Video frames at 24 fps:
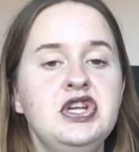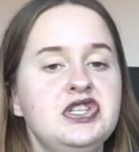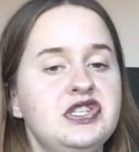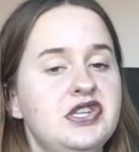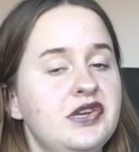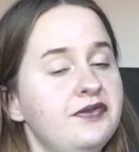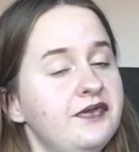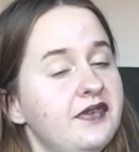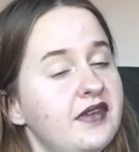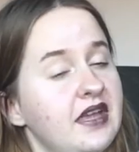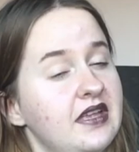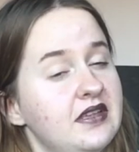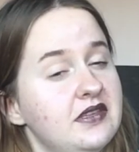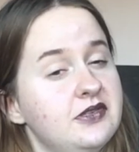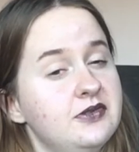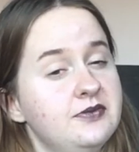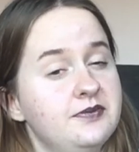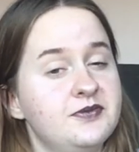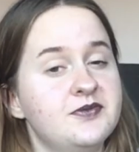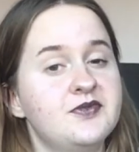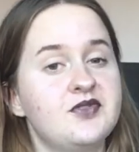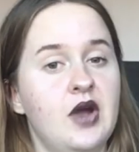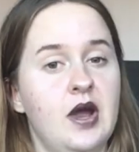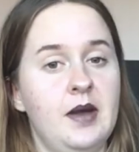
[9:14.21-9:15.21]
Don't forget to
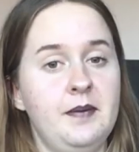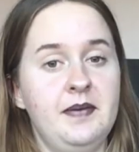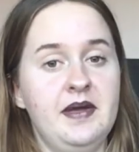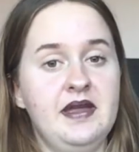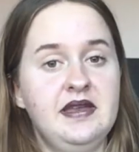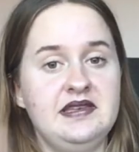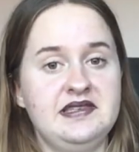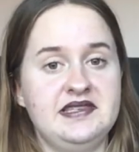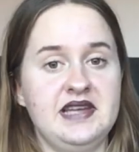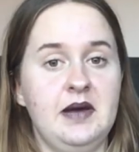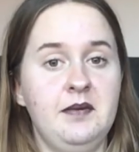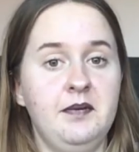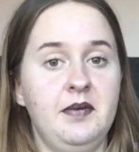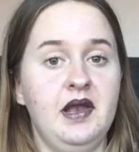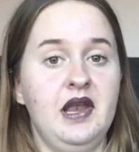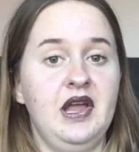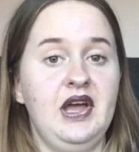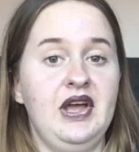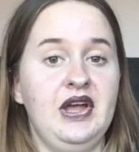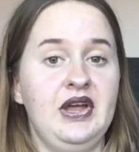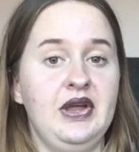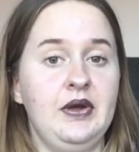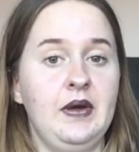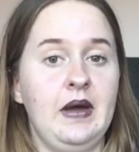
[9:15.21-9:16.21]
subscribe down
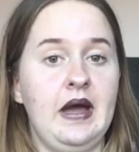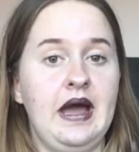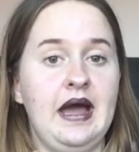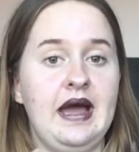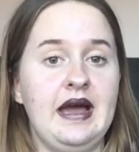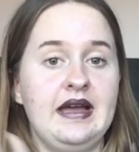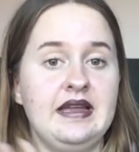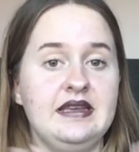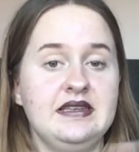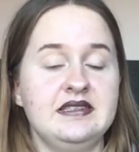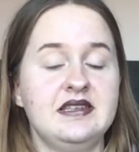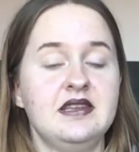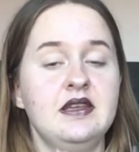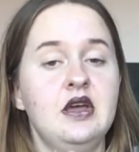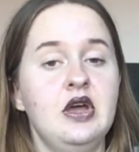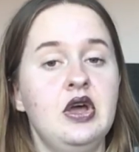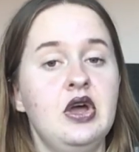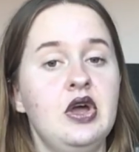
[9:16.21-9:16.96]
below and